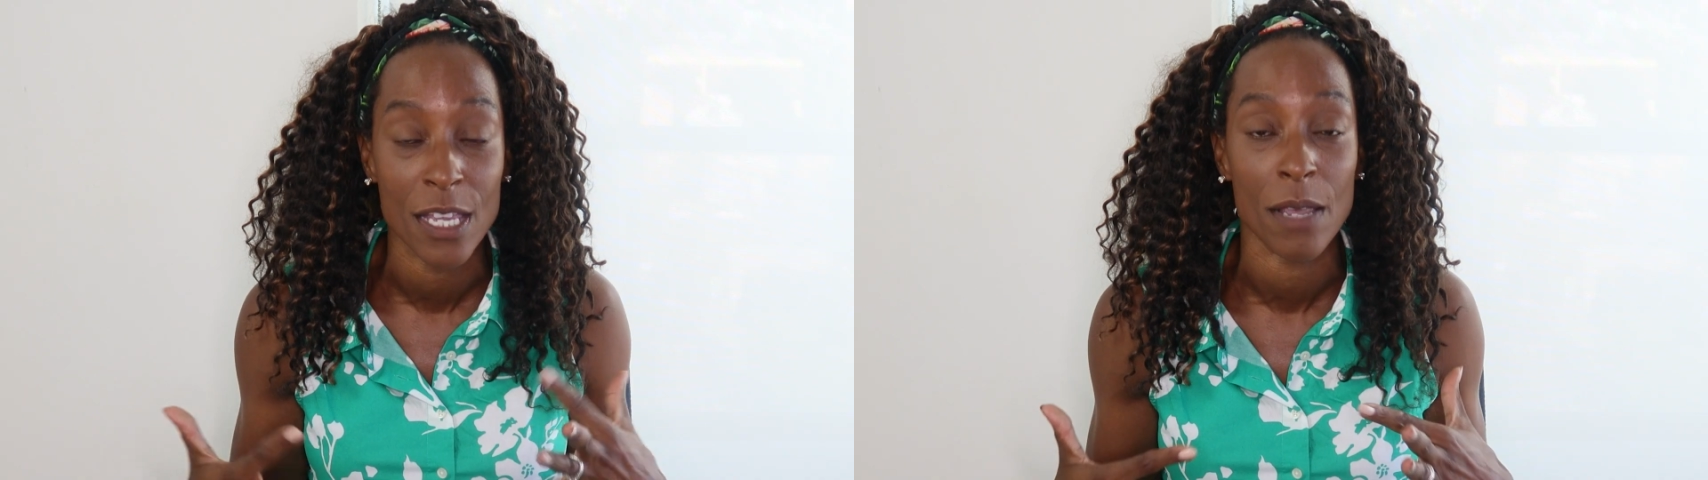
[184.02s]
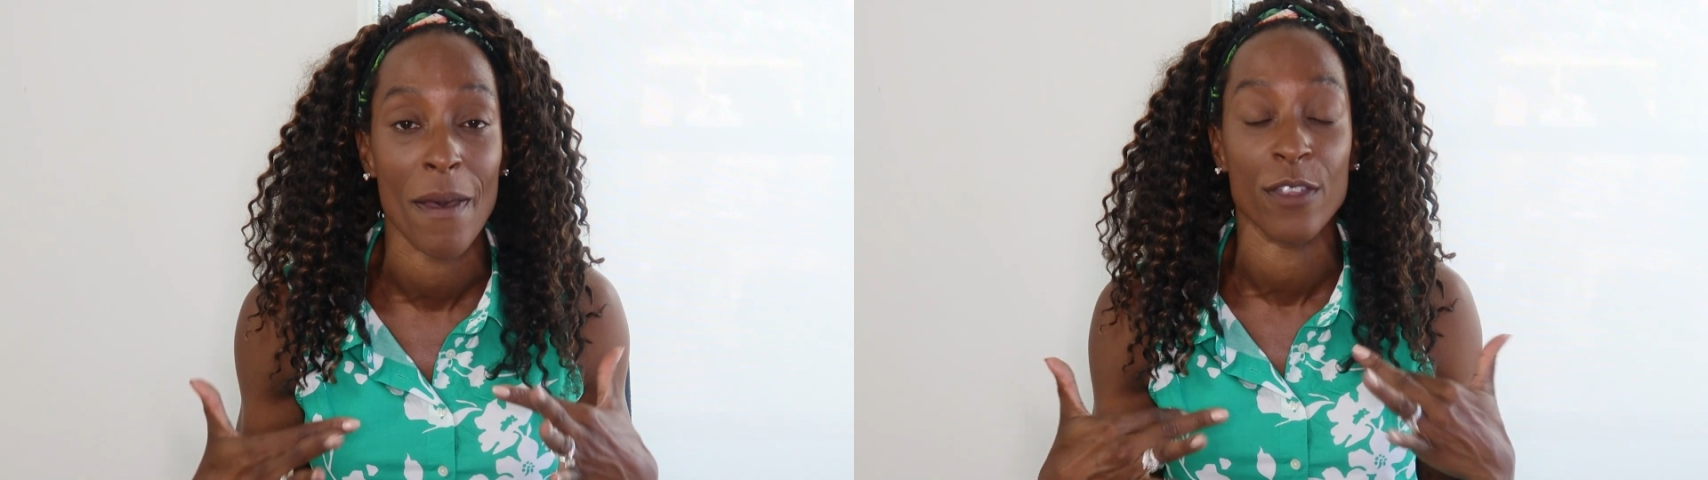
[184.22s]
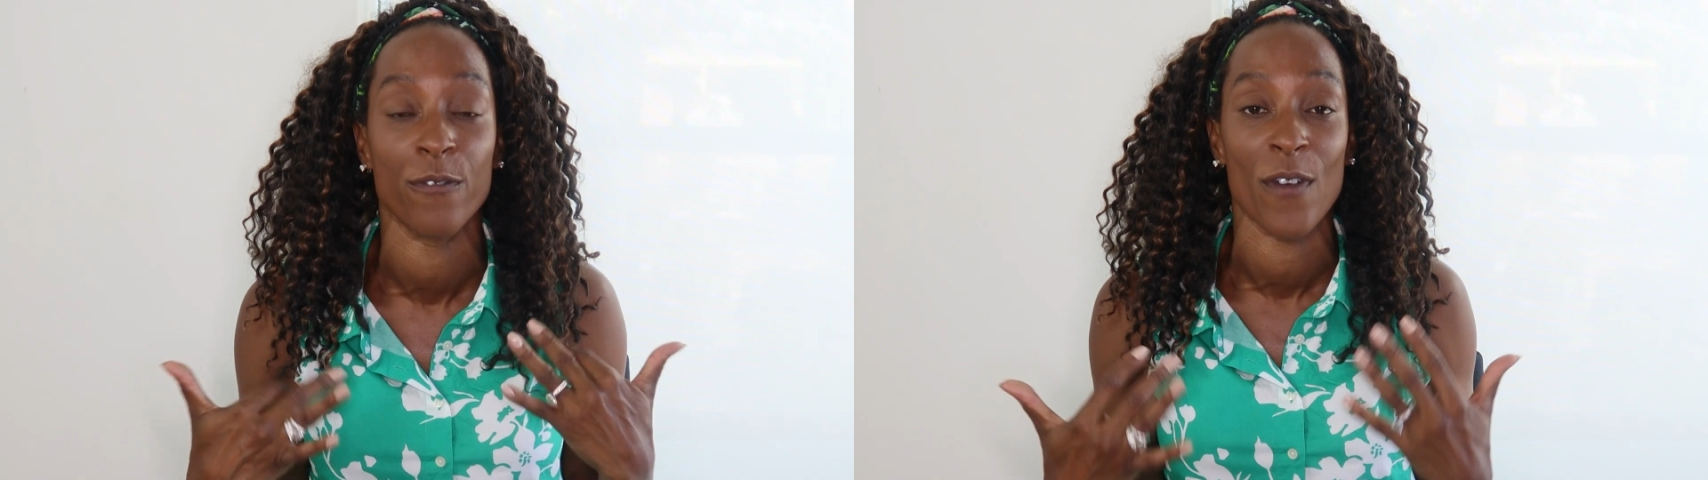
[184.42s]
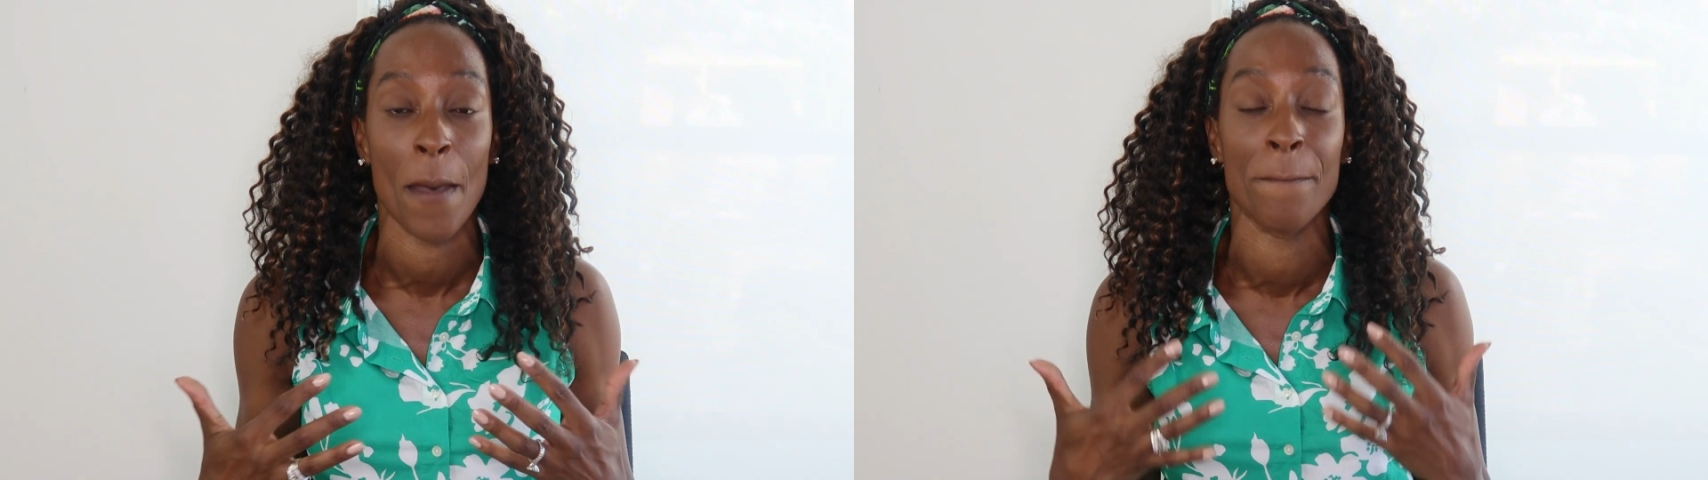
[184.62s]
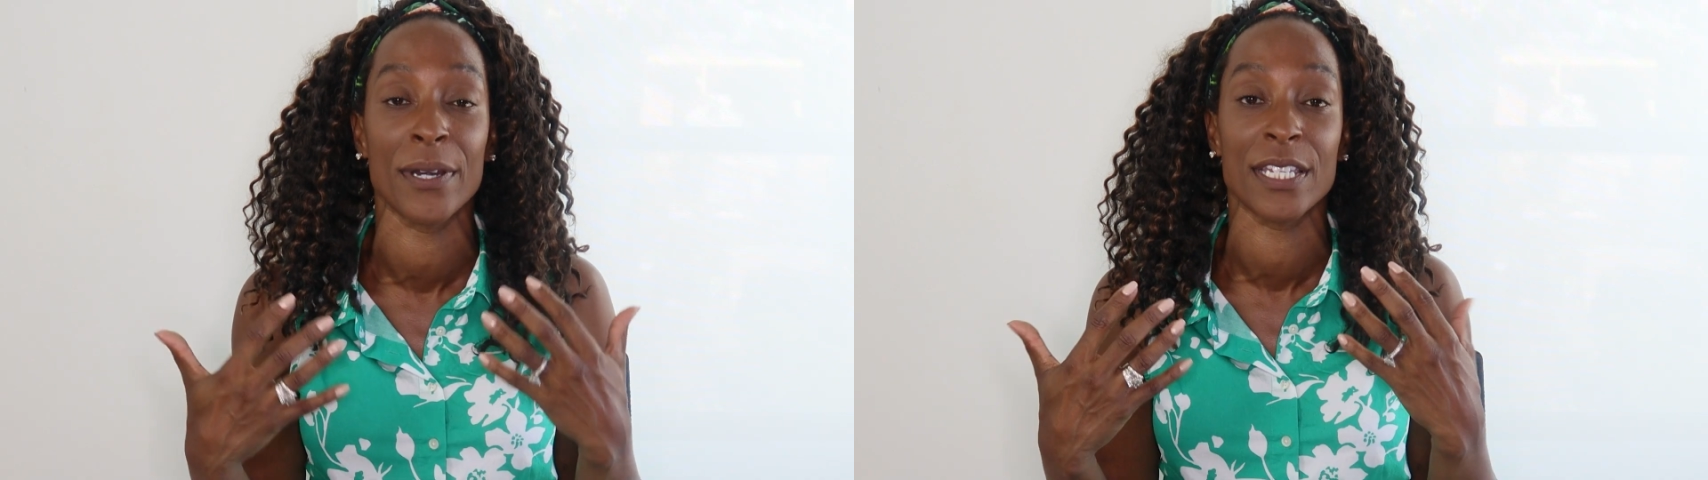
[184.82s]
think about the
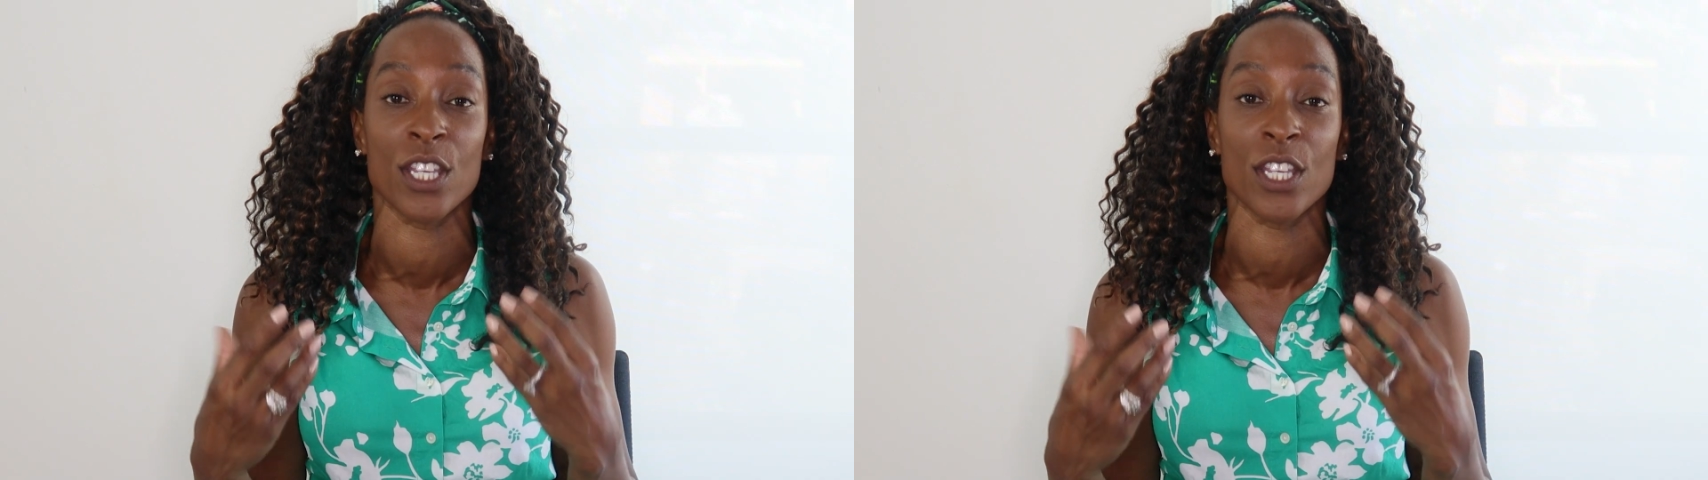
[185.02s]
fabrics